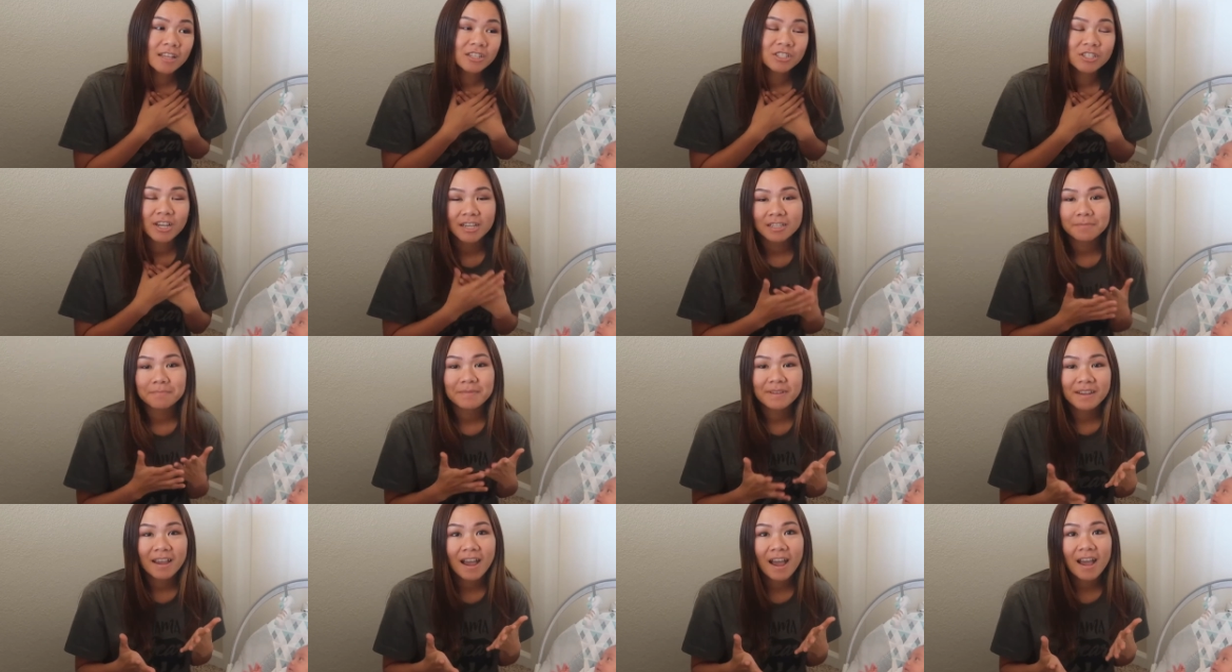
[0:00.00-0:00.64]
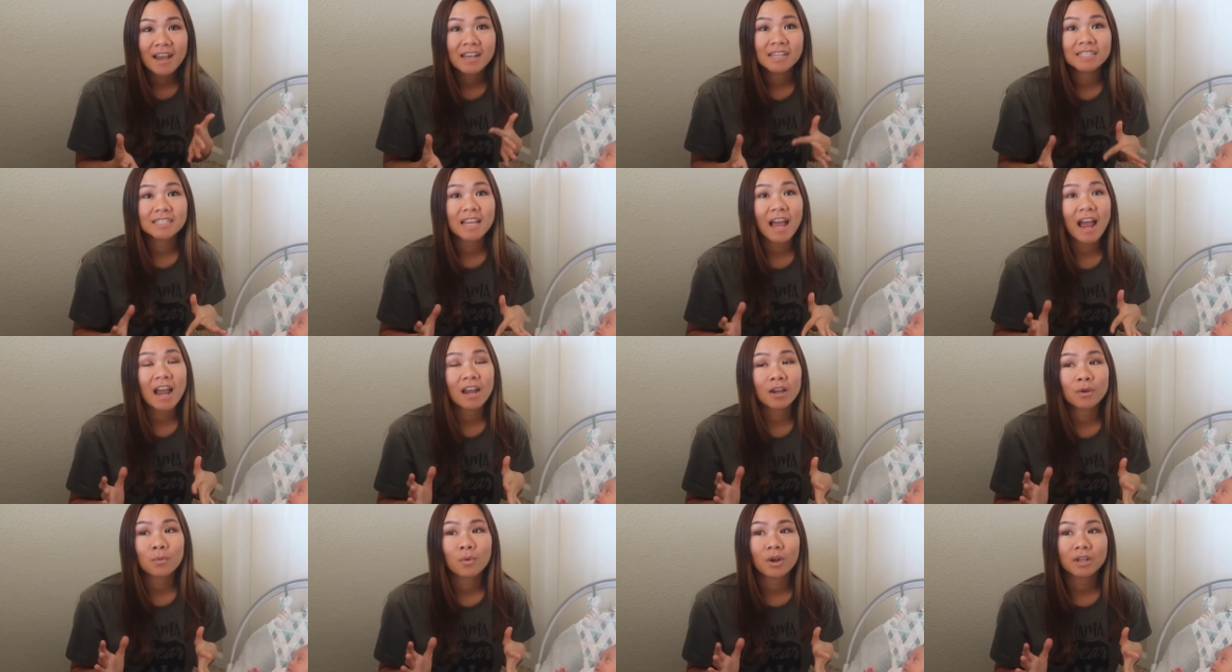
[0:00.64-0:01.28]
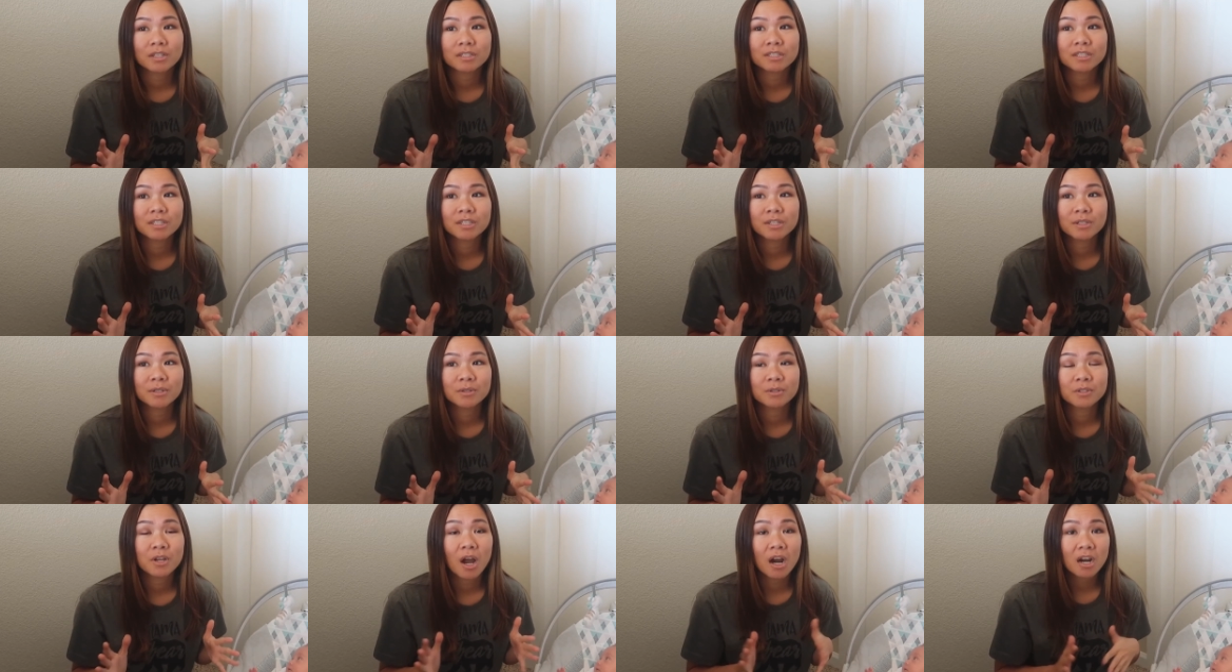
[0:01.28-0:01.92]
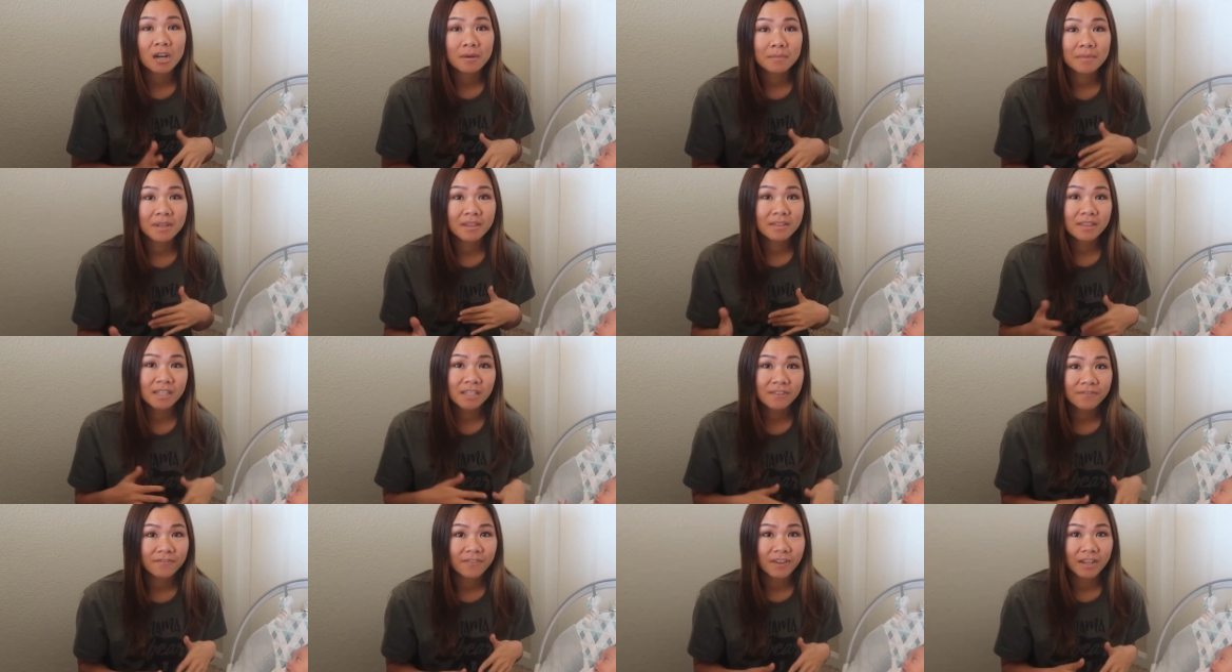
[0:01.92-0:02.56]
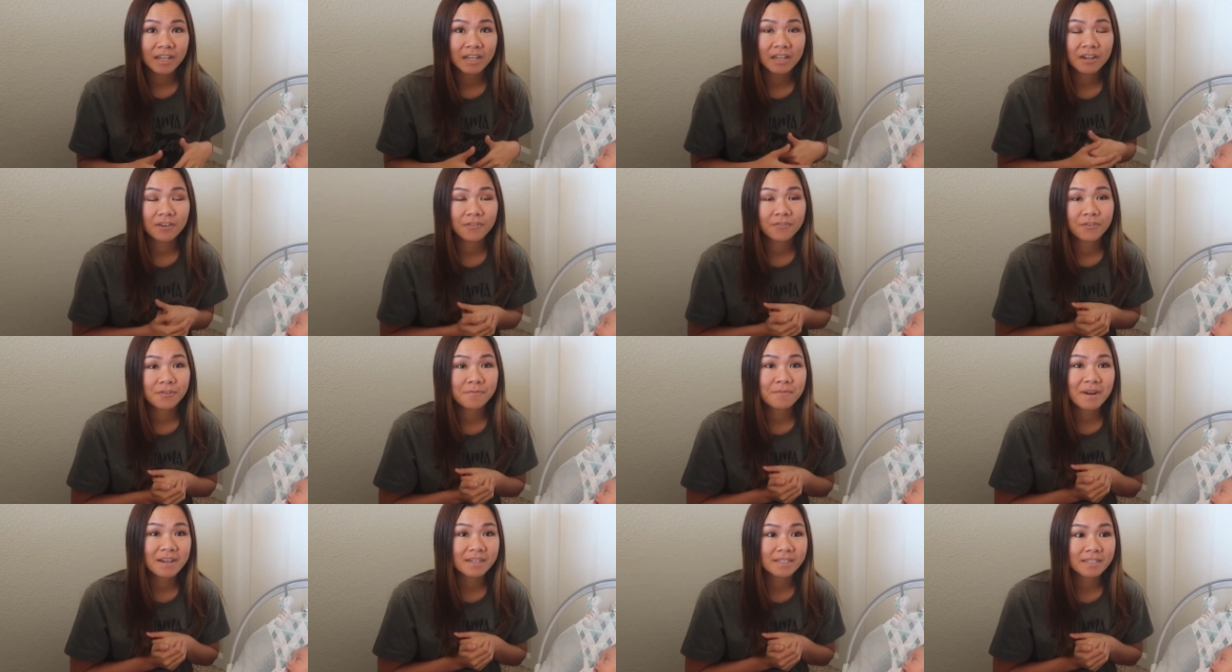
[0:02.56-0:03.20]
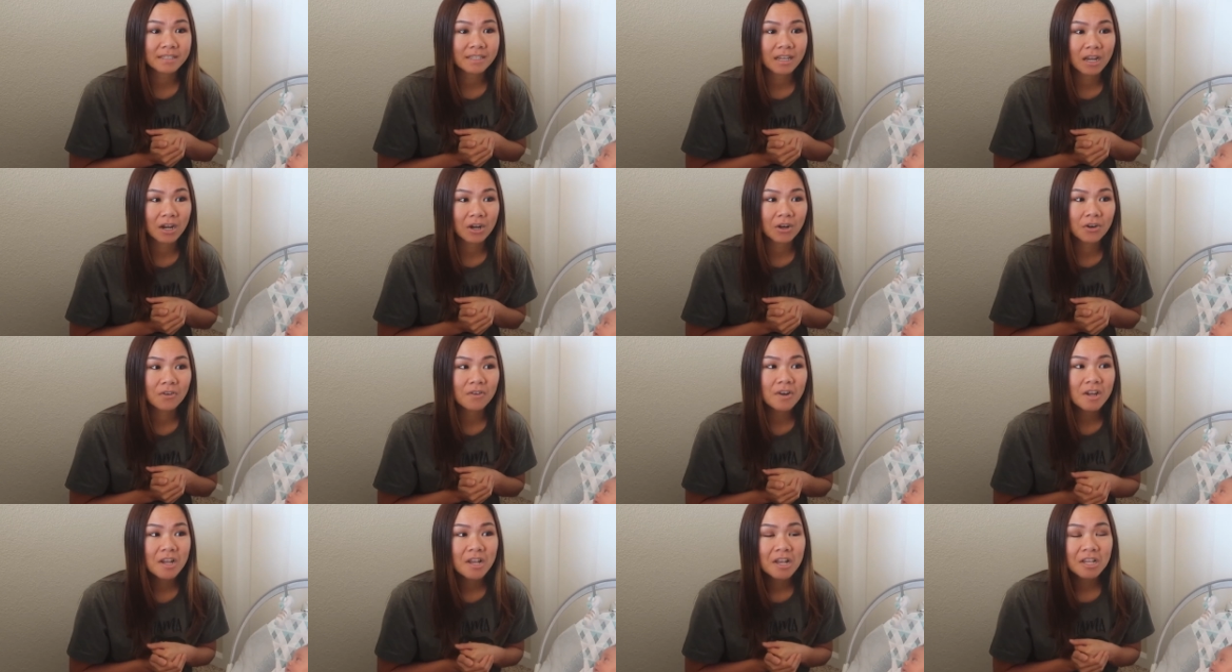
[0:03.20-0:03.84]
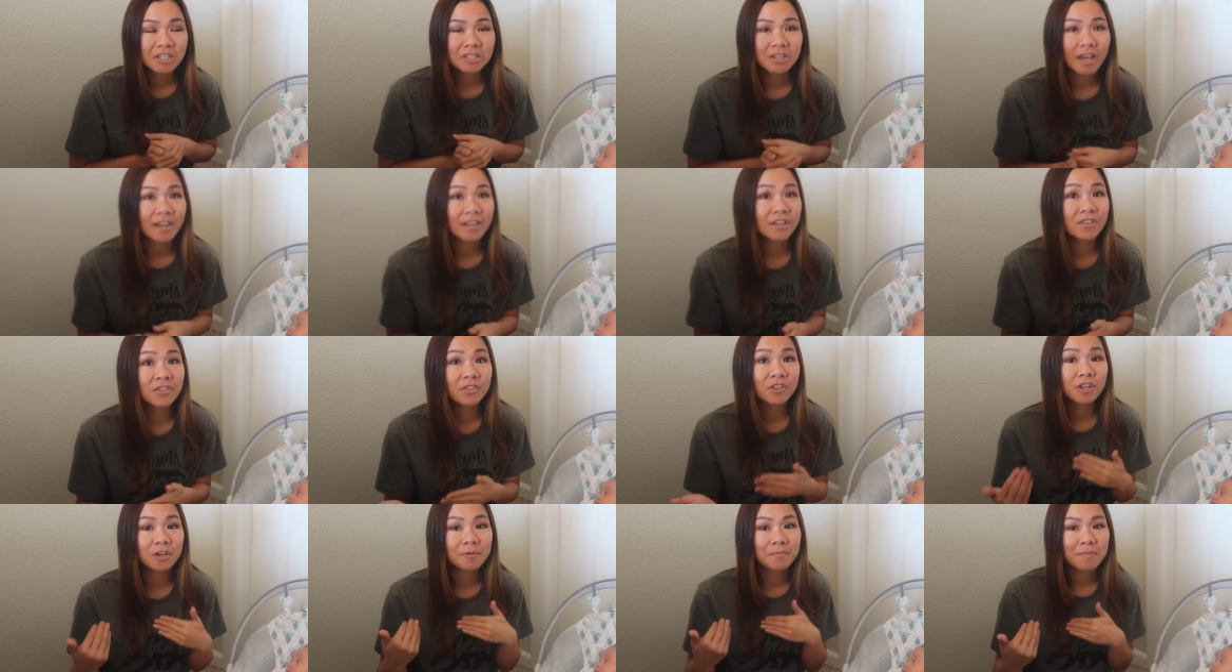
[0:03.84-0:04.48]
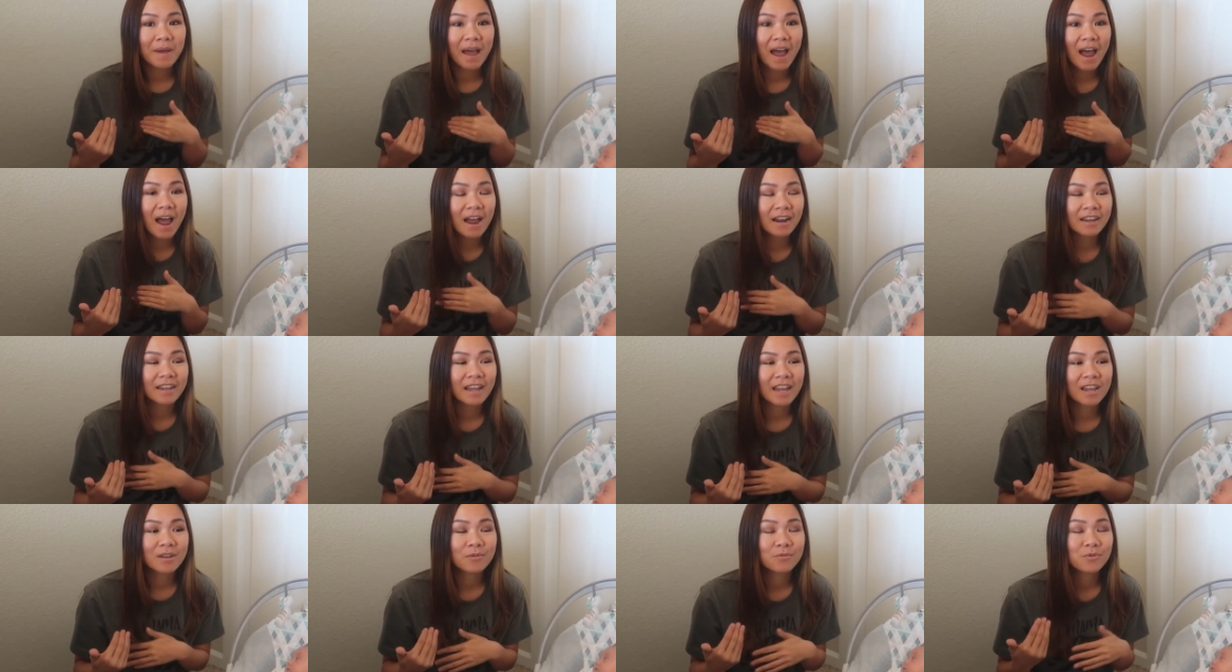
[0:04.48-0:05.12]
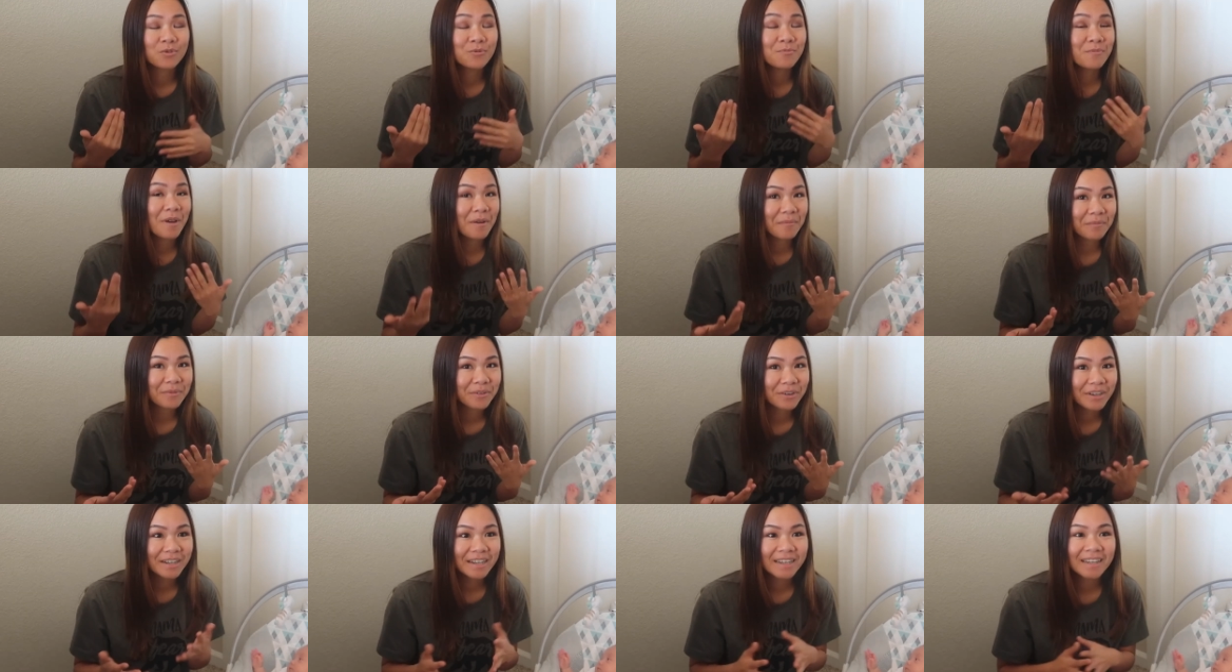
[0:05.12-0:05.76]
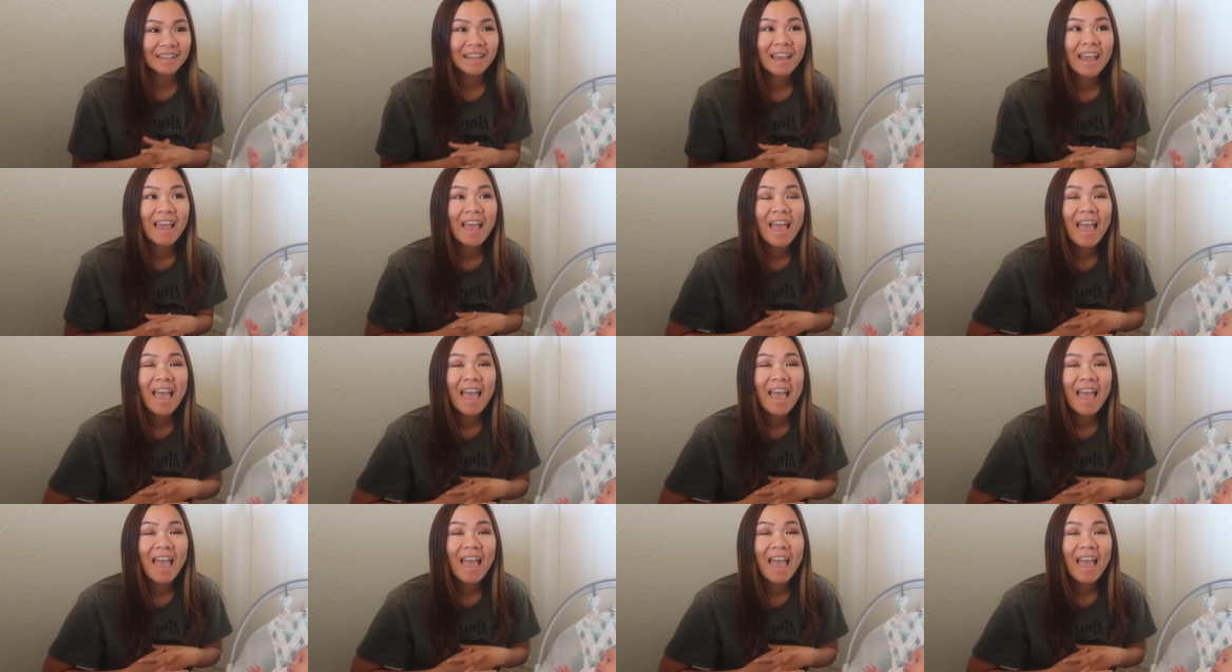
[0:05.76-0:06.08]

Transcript: Just because I want to document this video for myself so I can look back and remember it.